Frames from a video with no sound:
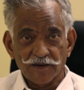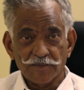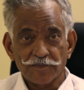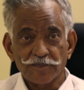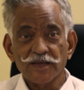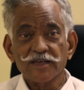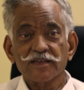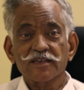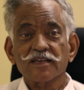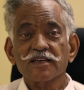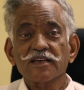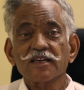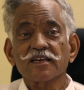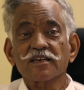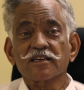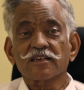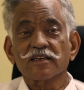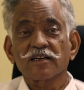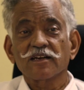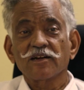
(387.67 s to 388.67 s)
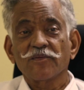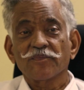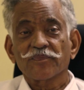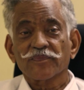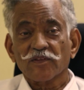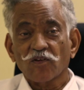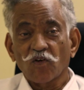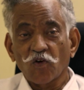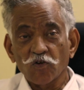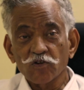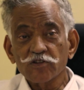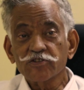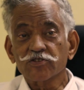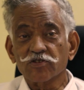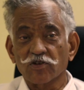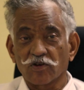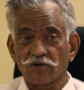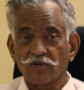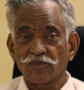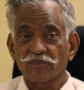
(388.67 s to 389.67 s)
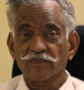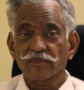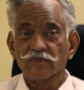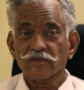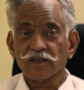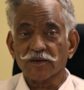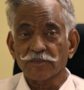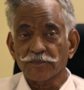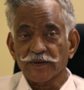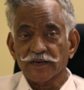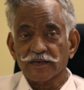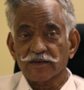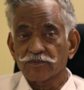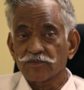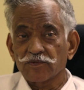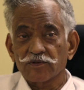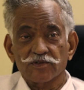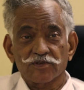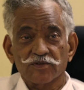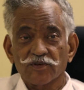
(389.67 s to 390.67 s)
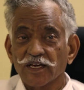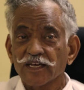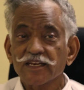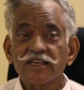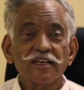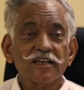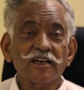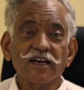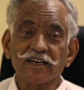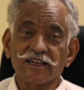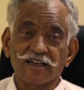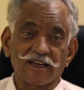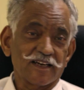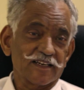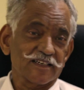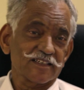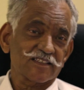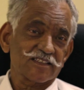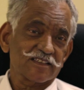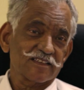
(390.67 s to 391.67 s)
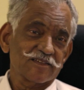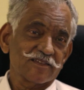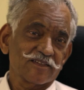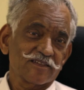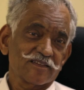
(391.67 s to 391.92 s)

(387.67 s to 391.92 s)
making it also compatible to any guidelines.